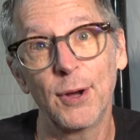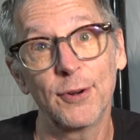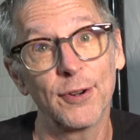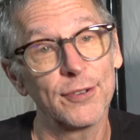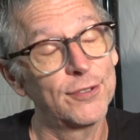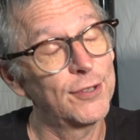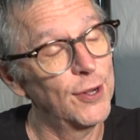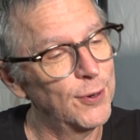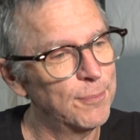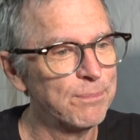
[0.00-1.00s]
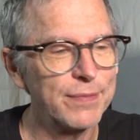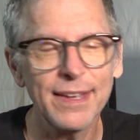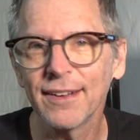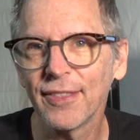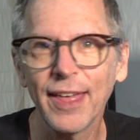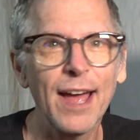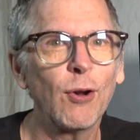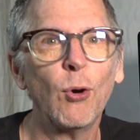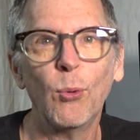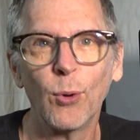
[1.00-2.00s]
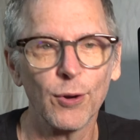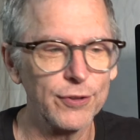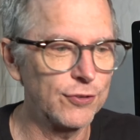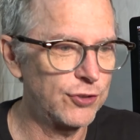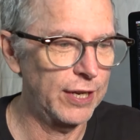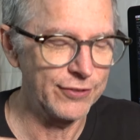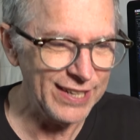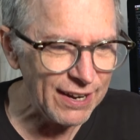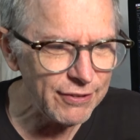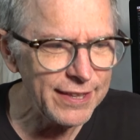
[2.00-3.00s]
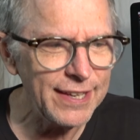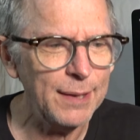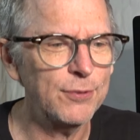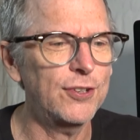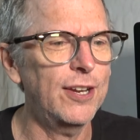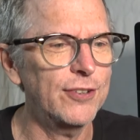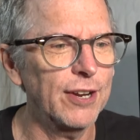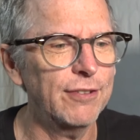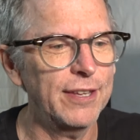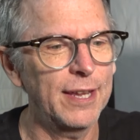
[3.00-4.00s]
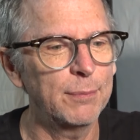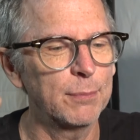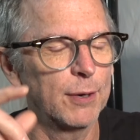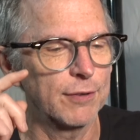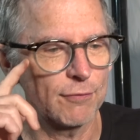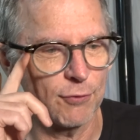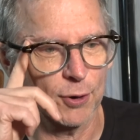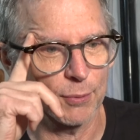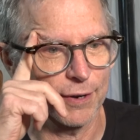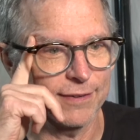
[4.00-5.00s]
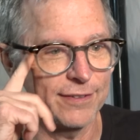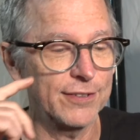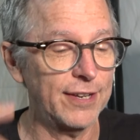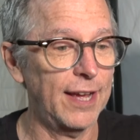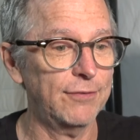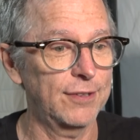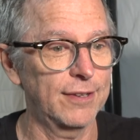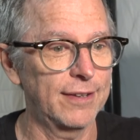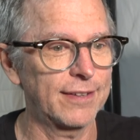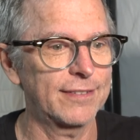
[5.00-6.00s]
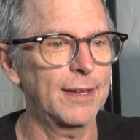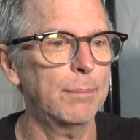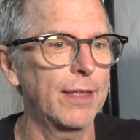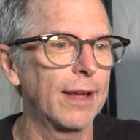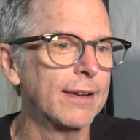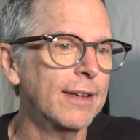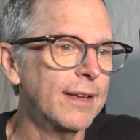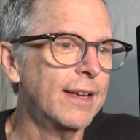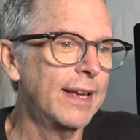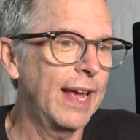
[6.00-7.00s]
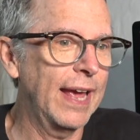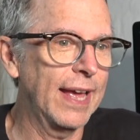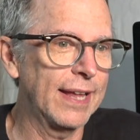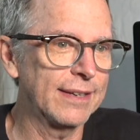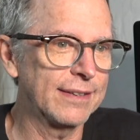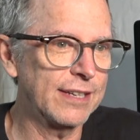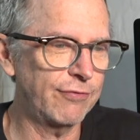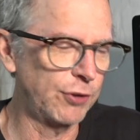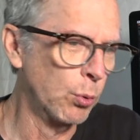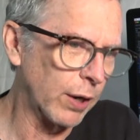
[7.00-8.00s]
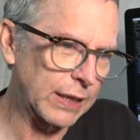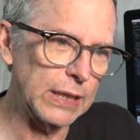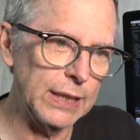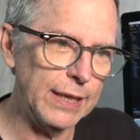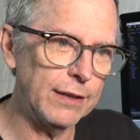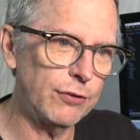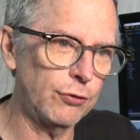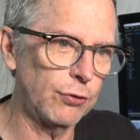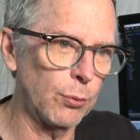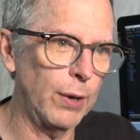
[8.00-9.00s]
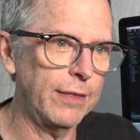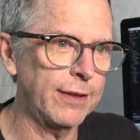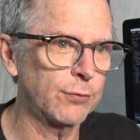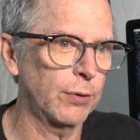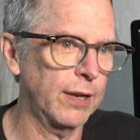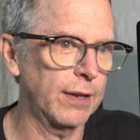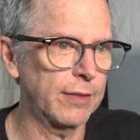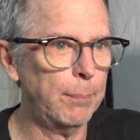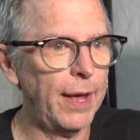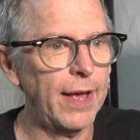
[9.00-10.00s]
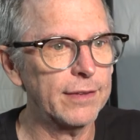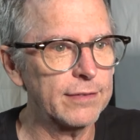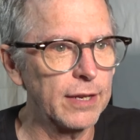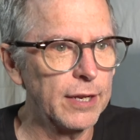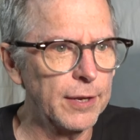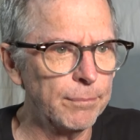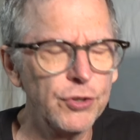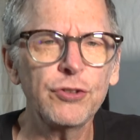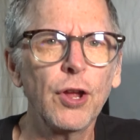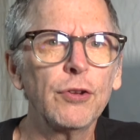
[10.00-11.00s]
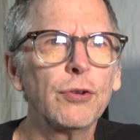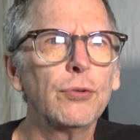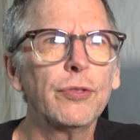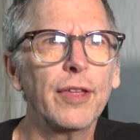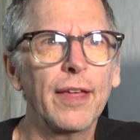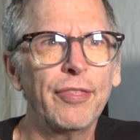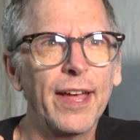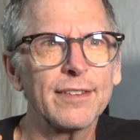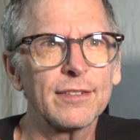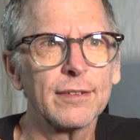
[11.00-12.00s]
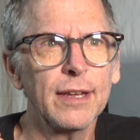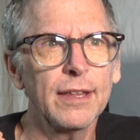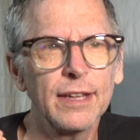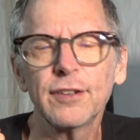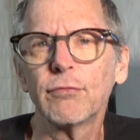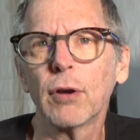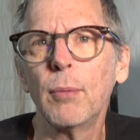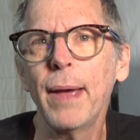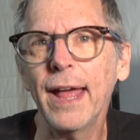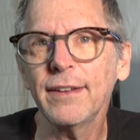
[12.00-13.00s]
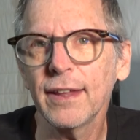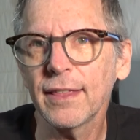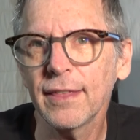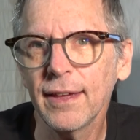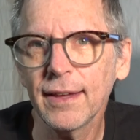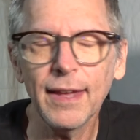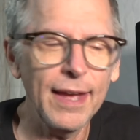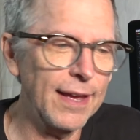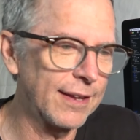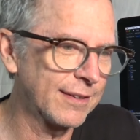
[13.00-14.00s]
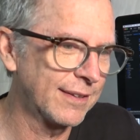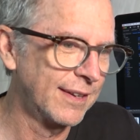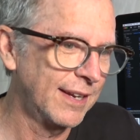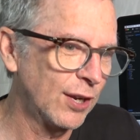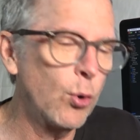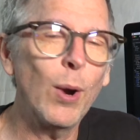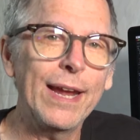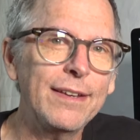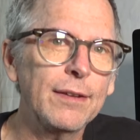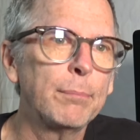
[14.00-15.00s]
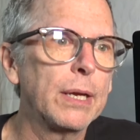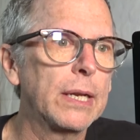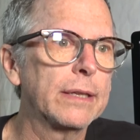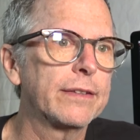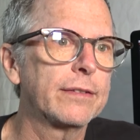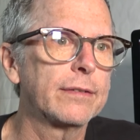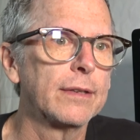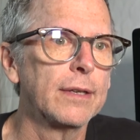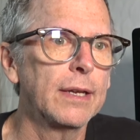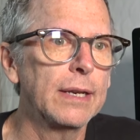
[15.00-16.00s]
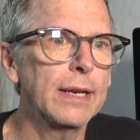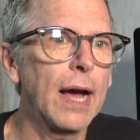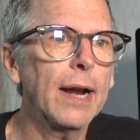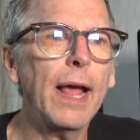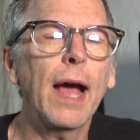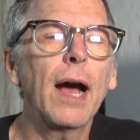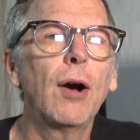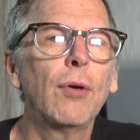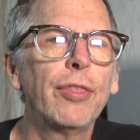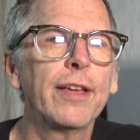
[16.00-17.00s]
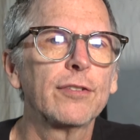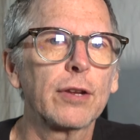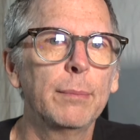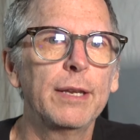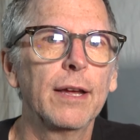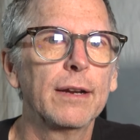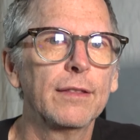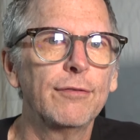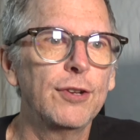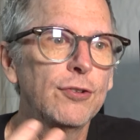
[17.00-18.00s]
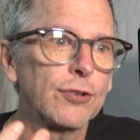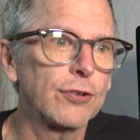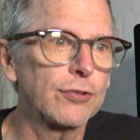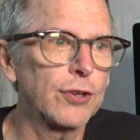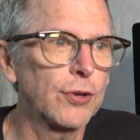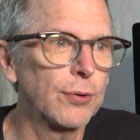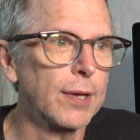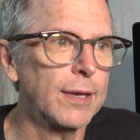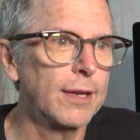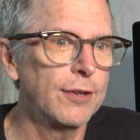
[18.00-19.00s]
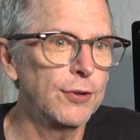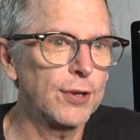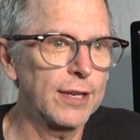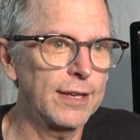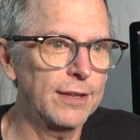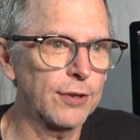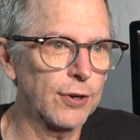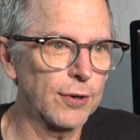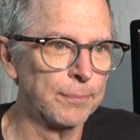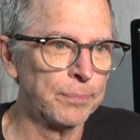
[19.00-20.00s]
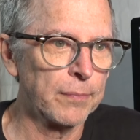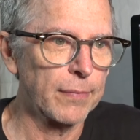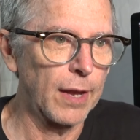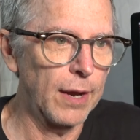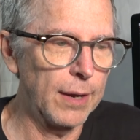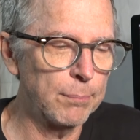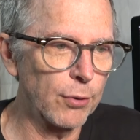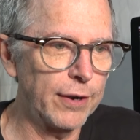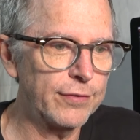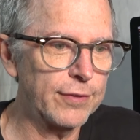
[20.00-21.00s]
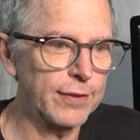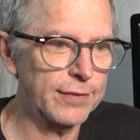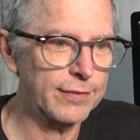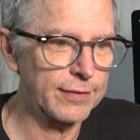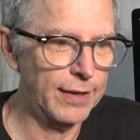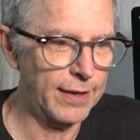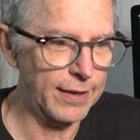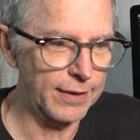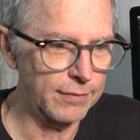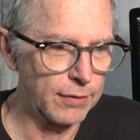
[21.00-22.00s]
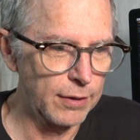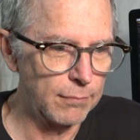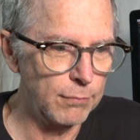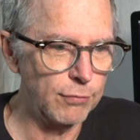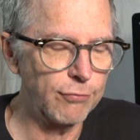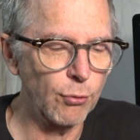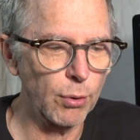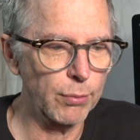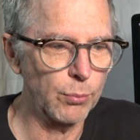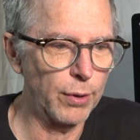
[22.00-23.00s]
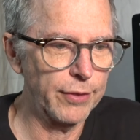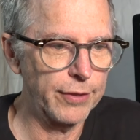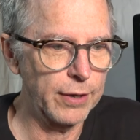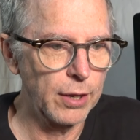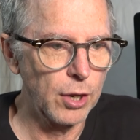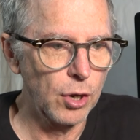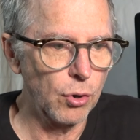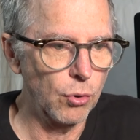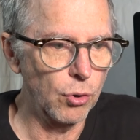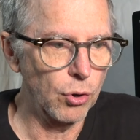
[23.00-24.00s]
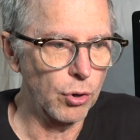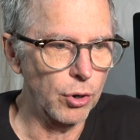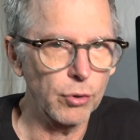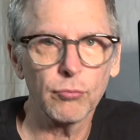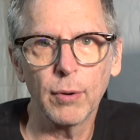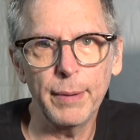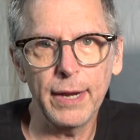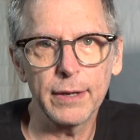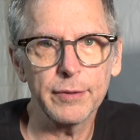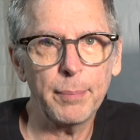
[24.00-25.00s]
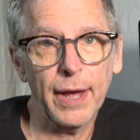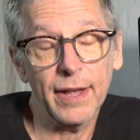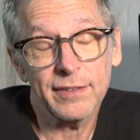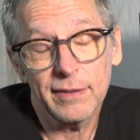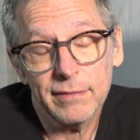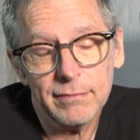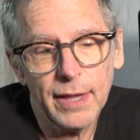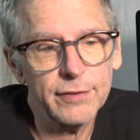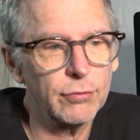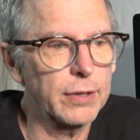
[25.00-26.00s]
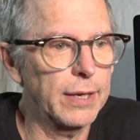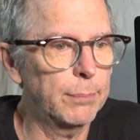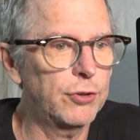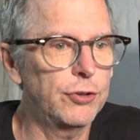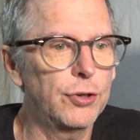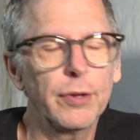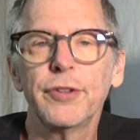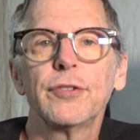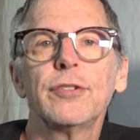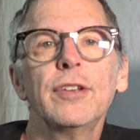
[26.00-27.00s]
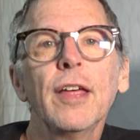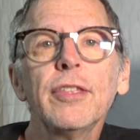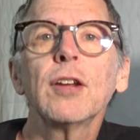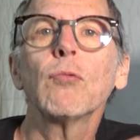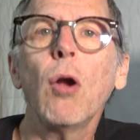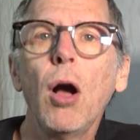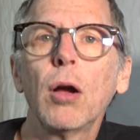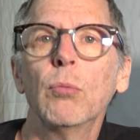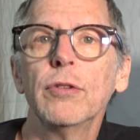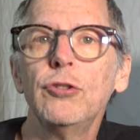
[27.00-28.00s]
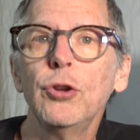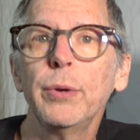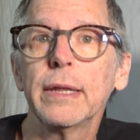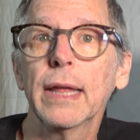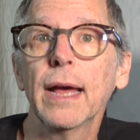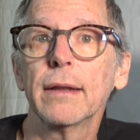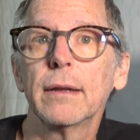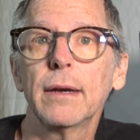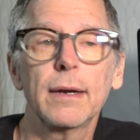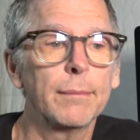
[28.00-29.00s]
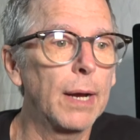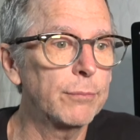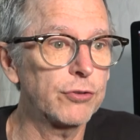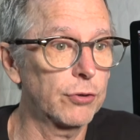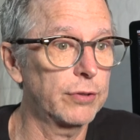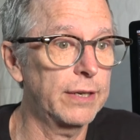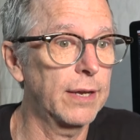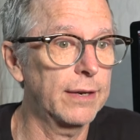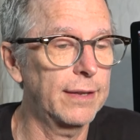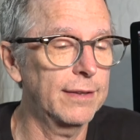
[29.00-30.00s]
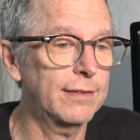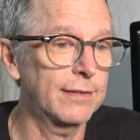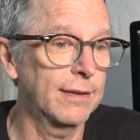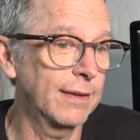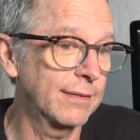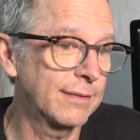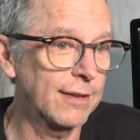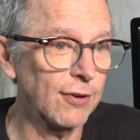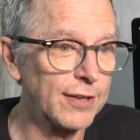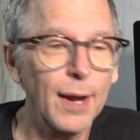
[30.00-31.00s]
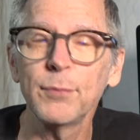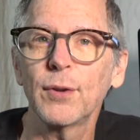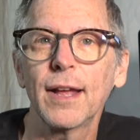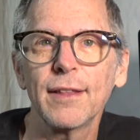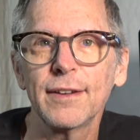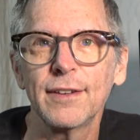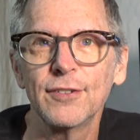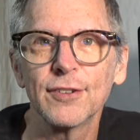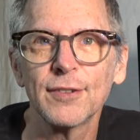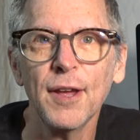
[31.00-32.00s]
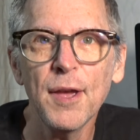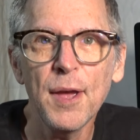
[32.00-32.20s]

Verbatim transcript: motors. So, you know, that whole world is changing. Everything keeps changing, everything keeps moving forward, and you just have to accept that. And if you want to cling to the way things were done in the past, just know that that's it's a romantic thing and quaint, but it's not how things are going to be done in the future. So, you can either uh, embrace this and move forward with it, or remain in the past. And that's really up to you. And there's nothing wrong with doing that. Um, I'm certainly not against it. And there are times when I like to just